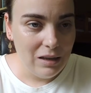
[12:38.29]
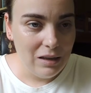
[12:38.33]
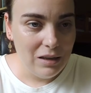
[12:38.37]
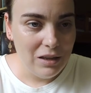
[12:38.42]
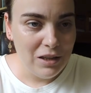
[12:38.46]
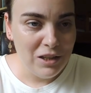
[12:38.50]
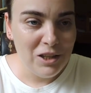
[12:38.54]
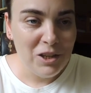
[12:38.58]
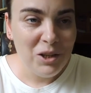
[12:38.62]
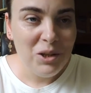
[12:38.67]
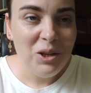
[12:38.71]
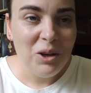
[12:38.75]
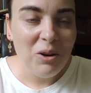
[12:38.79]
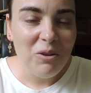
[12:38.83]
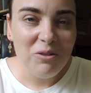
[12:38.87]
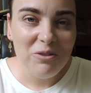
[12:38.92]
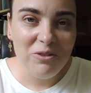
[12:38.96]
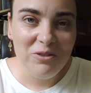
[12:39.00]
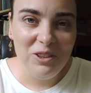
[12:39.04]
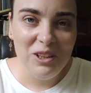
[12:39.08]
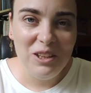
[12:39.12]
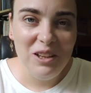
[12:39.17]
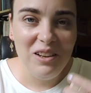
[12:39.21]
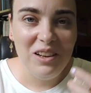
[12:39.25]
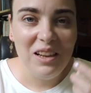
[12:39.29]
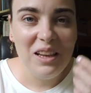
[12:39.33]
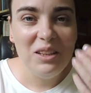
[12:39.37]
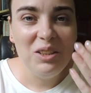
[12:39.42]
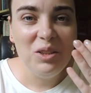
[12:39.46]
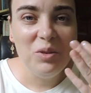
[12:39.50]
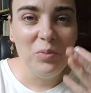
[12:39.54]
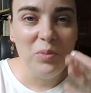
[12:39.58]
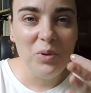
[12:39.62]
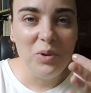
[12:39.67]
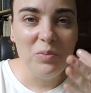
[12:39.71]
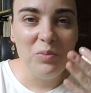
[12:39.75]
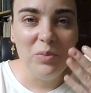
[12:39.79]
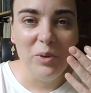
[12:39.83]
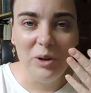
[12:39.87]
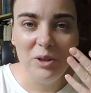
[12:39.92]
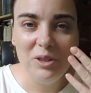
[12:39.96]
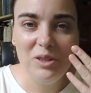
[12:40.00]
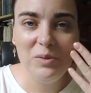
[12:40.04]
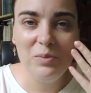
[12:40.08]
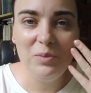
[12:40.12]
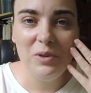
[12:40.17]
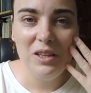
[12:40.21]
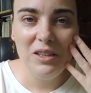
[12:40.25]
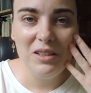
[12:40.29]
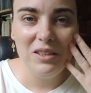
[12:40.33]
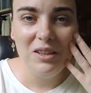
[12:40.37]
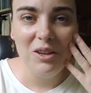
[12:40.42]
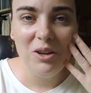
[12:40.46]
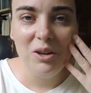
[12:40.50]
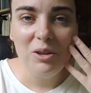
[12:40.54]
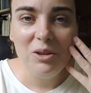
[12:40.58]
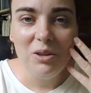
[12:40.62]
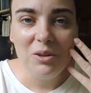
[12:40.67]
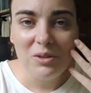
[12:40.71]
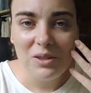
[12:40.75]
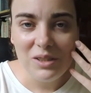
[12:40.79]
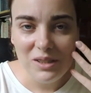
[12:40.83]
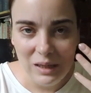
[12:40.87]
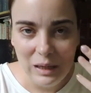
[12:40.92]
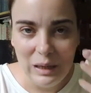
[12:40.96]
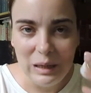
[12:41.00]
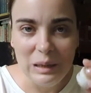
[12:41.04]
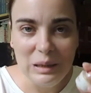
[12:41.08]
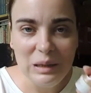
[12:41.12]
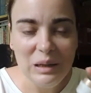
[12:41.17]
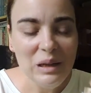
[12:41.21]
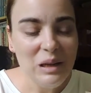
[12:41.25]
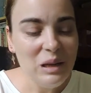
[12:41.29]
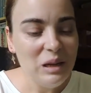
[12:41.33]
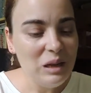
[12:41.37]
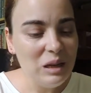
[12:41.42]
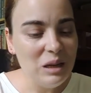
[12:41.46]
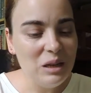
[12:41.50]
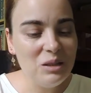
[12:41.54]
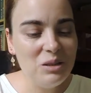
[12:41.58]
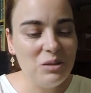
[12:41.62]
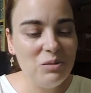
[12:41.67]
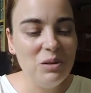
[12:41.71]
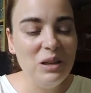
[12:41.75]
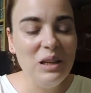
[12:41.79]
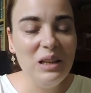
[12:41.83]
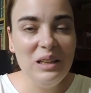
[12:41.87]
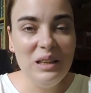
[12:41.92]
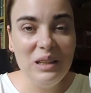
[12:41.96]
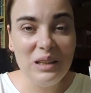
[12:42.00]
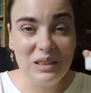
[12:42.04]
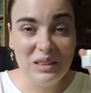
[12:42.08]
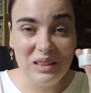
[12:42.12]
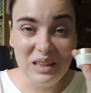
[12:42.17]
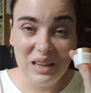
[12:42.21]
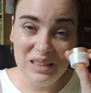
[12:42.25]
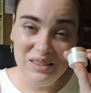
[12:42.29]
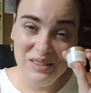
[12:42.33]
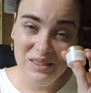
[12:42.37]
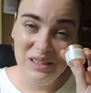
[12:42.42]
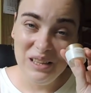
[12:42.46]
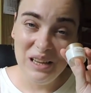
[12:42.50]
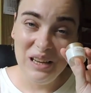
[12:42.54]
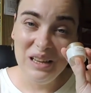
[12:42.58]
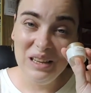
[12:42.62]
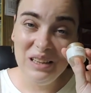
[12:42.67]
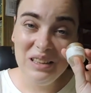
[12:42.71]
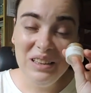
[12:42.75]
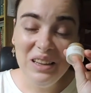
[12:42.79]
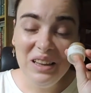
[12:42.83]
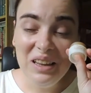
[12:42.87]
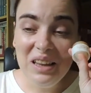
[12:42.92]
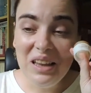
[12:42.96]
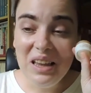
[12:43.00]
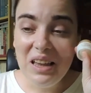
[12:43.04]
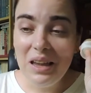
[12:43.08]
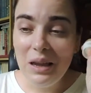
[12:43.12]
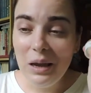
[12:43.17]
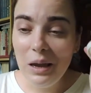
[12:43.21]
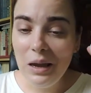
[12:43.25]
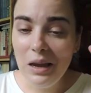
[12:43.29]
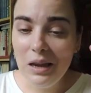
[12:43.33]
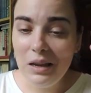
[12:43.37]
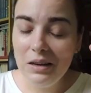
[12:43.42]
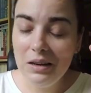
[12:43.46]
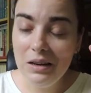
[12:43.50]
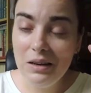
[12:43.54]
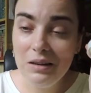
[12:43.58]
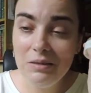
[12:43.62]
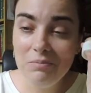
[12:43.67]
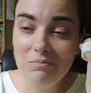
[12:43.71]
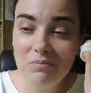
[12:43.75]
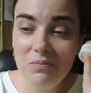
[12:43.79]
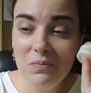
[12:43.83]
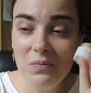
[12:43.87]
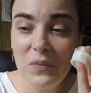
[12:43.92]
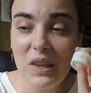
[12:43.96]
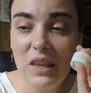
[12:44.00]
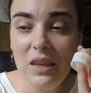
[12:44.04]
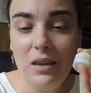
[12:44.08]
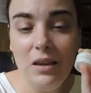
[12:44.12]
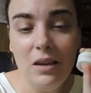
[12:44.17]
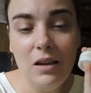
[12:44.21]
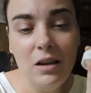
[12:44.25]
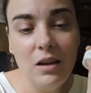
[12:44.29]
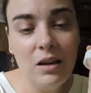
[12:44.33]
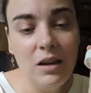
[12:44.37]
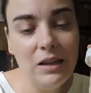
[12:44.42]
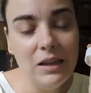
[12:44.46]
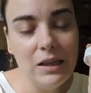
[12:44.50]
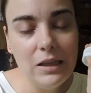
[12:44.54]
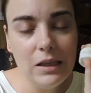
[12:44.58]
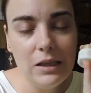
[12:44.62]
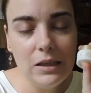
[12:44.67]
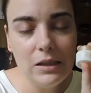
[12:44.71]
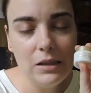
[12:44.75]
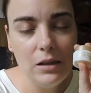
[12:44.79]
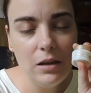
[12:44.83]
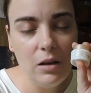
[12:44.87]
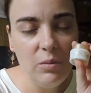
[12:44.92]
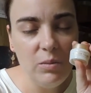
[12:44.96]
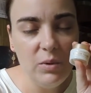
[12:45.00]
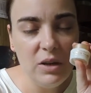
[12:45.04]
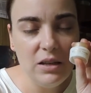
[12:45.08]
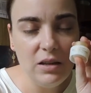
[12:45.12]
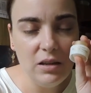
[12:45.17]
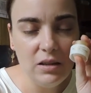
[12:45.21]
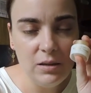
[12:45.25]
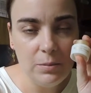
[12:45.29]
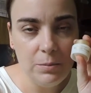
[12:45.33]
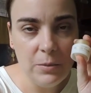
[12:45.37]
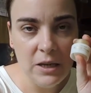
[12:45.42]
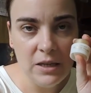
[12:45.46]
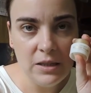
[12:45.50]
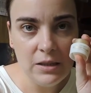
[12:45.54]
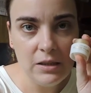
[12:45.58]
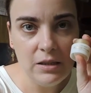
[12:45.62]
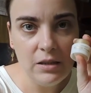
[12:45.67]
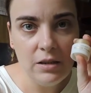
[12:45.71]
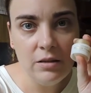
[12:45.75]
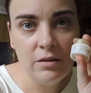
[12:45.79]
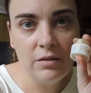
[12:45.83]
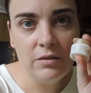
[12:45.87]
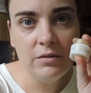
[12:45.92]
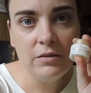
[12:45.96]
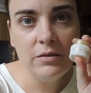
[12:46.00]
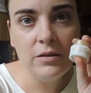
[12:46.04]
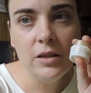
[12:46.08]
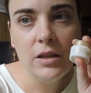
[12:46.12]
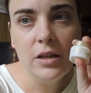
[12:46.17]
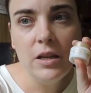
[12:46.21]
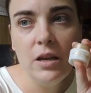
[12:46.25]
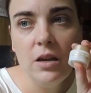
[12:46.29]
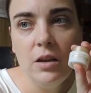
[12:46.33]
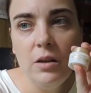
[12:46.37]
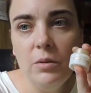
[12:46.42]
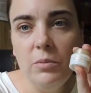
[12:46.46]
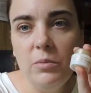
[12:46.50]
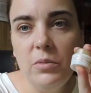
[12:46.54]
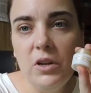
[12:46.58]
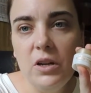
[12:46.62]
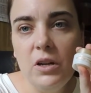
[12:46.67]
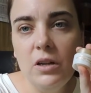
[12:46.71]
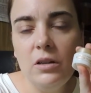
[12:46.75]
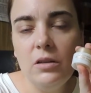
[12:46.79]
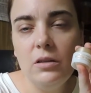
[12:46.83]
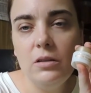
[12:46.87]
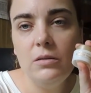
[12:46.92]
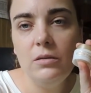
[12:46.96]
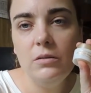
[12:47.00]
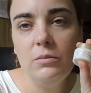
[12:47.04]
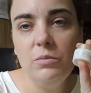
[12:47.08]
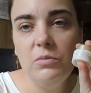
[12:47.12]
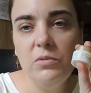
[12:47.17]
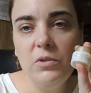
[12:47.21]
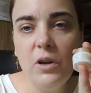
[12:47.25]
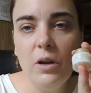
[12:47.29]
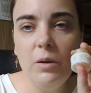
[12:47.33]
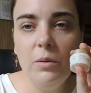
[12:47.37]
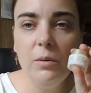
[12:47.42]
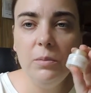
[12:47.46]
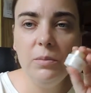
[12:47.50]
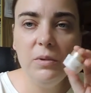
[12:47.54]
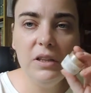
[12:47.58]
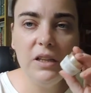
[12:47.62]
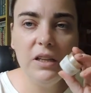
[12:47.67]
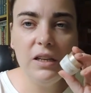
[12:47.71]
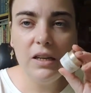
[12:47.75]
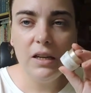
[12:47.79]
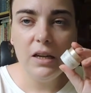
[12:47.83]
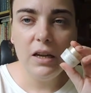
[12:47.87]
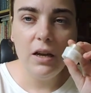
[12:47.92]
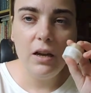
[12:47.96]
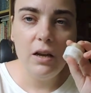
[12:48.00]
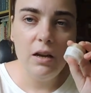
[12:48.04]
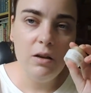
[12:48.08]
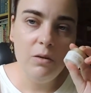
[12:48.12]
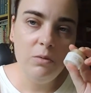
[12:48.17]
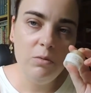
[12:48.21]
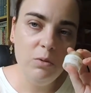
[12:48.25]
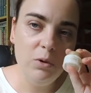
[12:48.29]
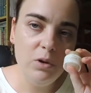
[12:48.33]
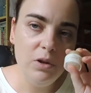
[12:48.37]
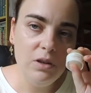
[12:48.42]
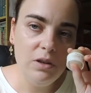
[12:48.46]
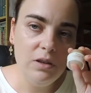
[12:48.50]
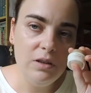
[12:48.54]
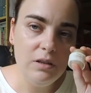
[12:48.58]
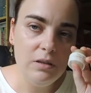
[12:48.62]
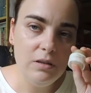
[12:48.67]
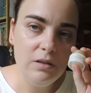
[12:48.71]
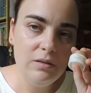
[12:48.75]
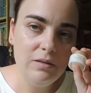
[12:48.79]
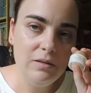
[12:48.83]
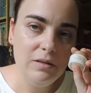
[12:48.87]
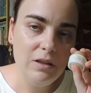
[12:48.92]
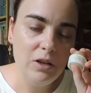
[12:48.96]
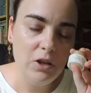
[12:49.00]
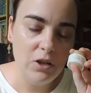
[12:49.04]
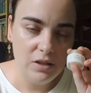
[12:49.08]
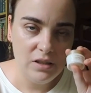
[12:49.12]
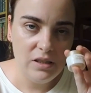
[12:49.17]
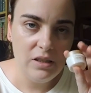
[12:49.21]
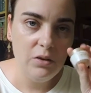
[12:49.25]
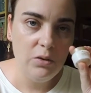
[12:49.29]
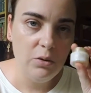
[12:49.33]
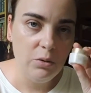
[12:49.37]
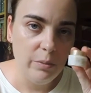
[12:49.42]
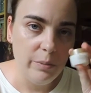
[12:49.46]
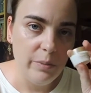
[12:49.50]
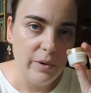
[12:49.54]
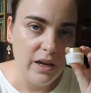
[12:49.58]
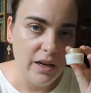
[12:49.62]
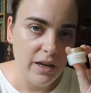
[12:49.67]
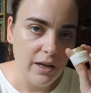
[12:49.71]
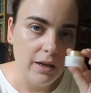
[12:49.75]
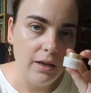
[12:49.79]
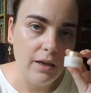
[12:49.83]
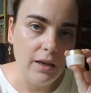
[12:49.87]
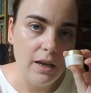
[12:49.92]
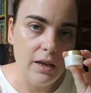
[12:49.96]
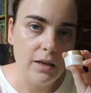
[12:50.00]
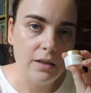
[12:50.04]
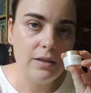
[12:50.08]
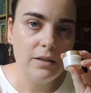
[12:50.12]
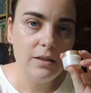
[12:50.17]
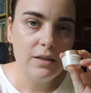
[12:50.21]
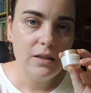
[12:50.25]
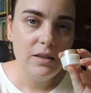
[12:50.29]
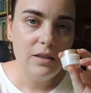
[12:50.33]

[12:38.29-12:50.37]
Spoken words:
you don't feel like you put bird spit on your skin. It's really a nice thing. And yeah, it's a bit expensive, but probably I would consider buying it